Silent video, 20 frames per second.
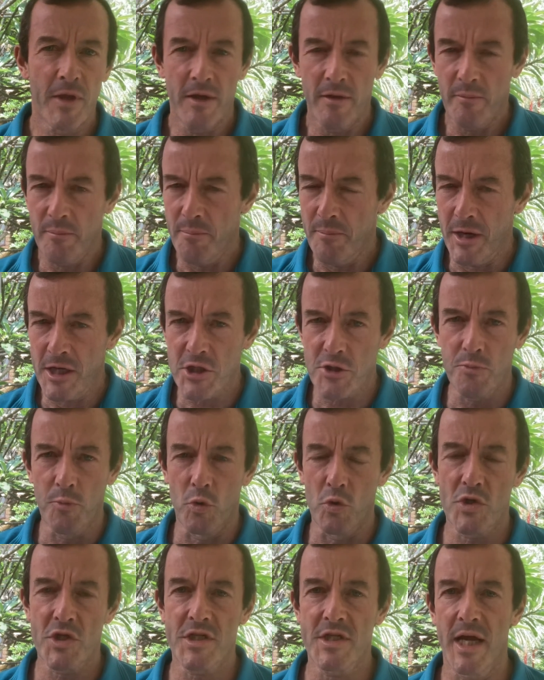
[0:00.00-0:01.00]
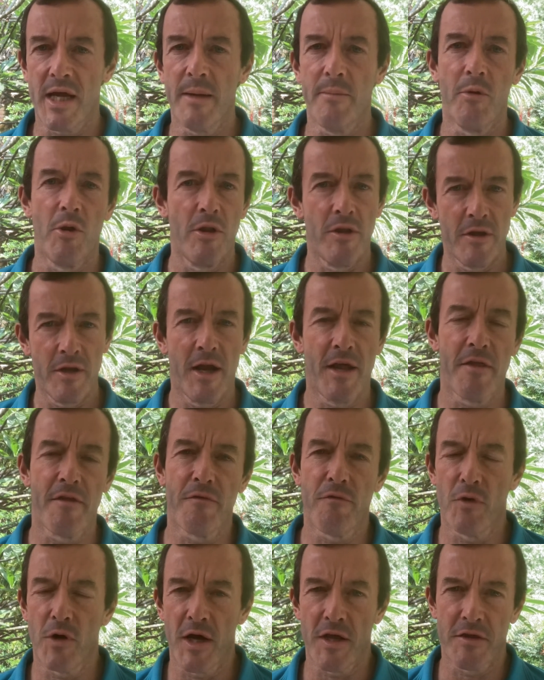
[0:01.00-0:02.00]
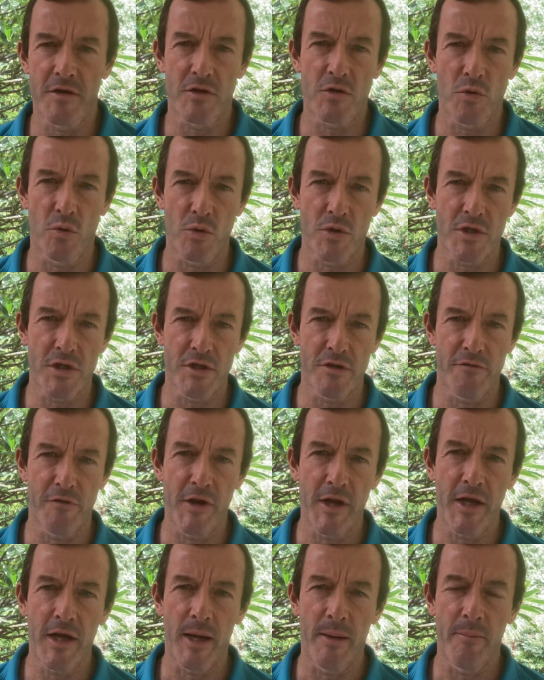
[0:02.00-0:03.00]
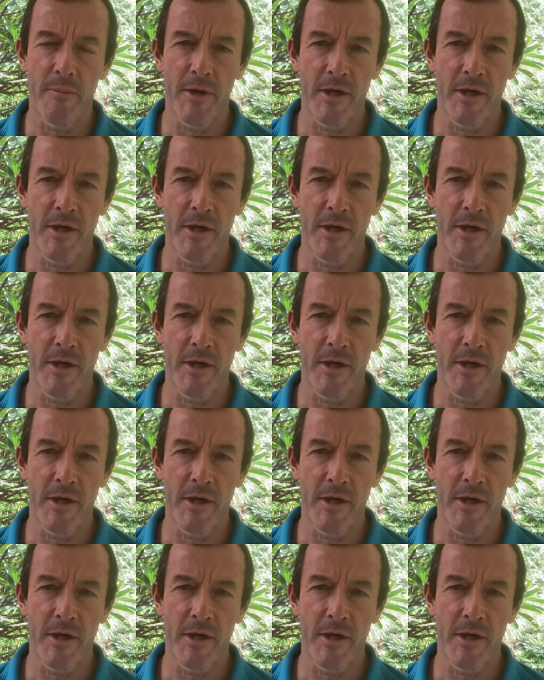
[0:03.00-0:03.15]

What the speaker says: much more stable than other sources of income.